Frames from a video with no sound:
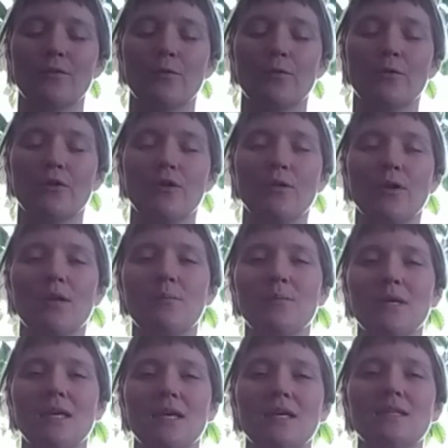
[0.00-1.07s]
Or you can
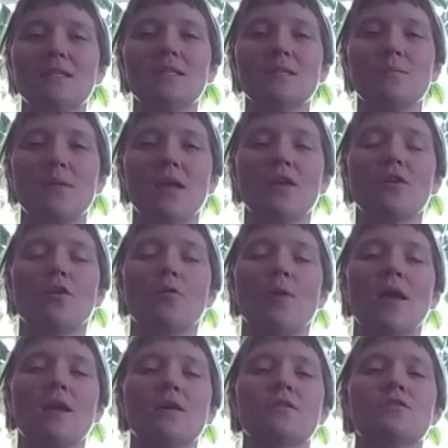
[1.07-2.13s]
begin to make your
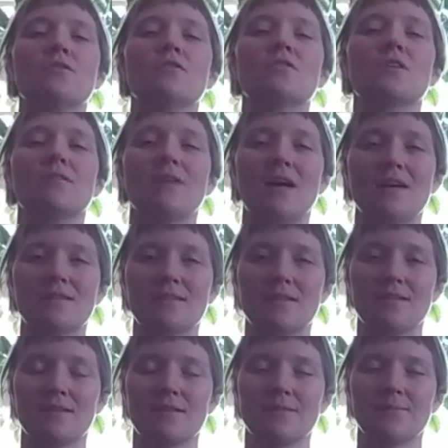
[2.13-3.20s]
way into
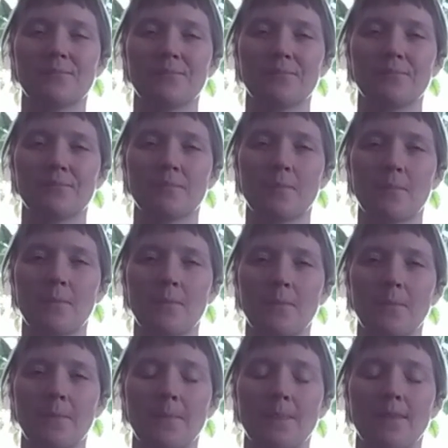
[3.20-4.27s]
Shavasana,
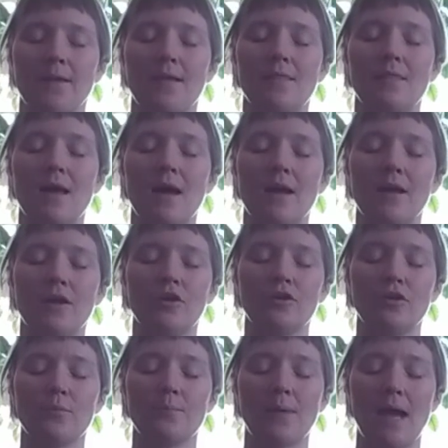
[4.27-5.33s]
lying on
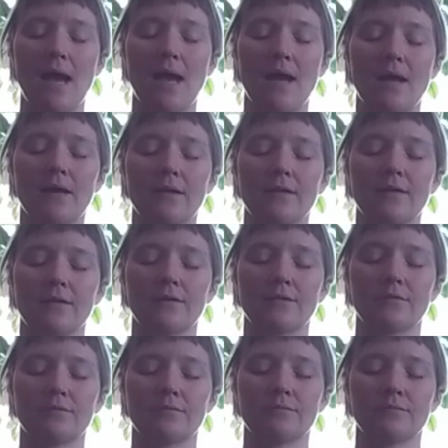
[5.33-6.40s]
your back,
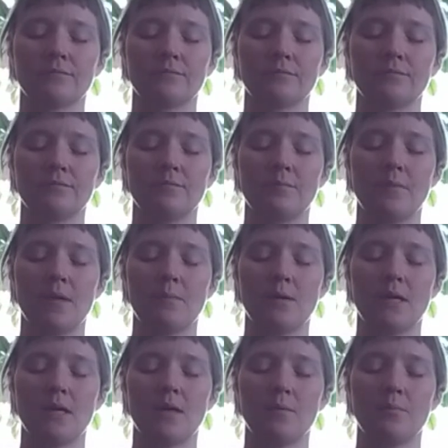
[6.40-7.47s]

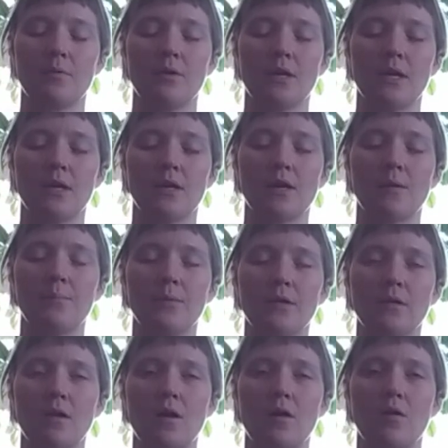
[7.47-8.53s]
maybe putting a
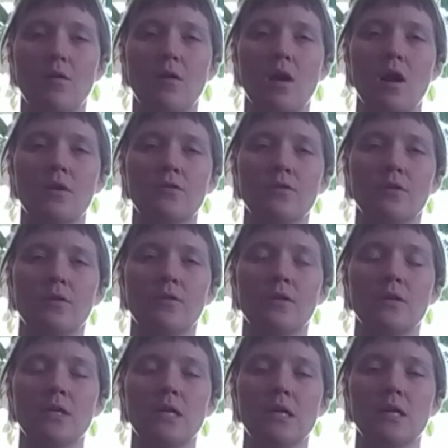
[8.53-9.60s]
pillow under the
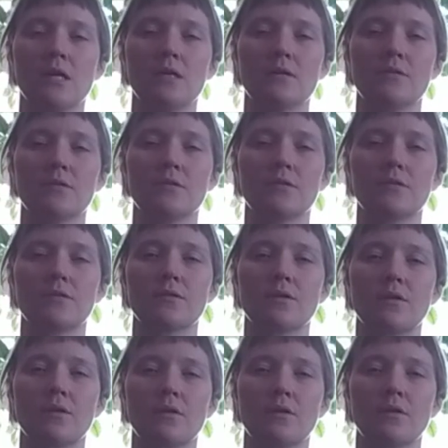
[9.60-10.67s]
knees
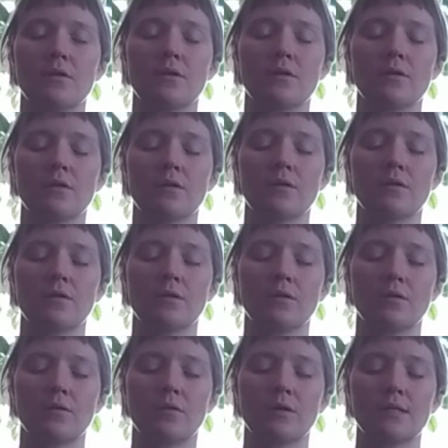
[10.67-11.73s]

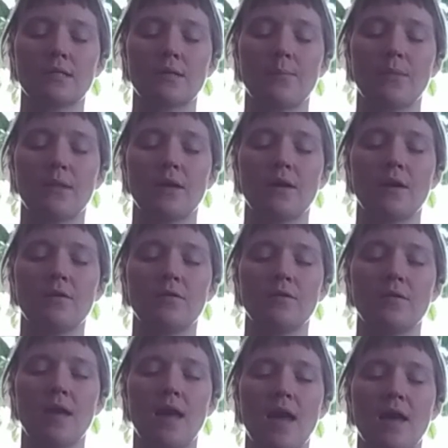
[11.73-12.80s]
or something under
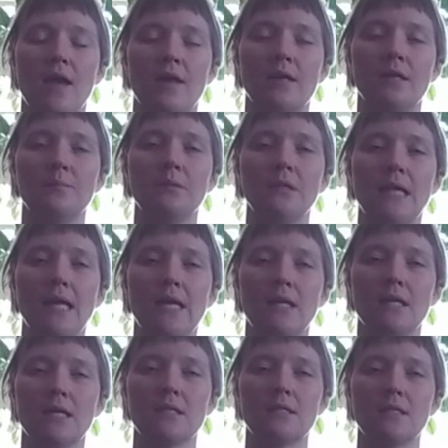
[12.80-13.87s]
the head, a
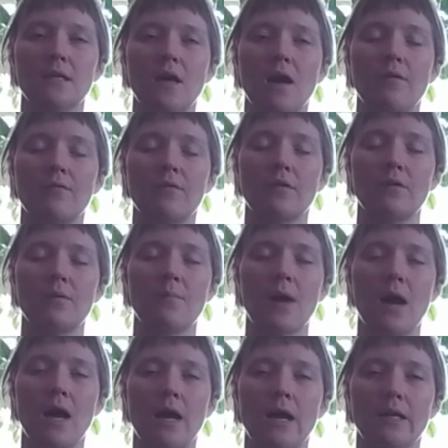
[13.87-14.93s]
blanket to cover the
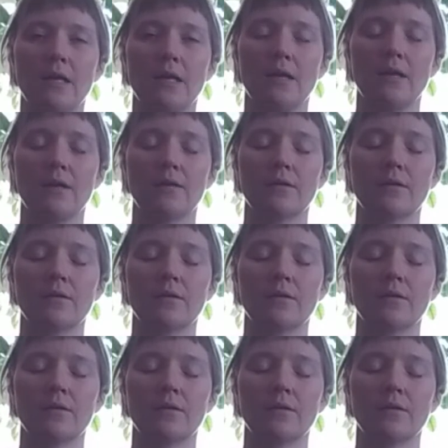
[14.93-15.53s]
body.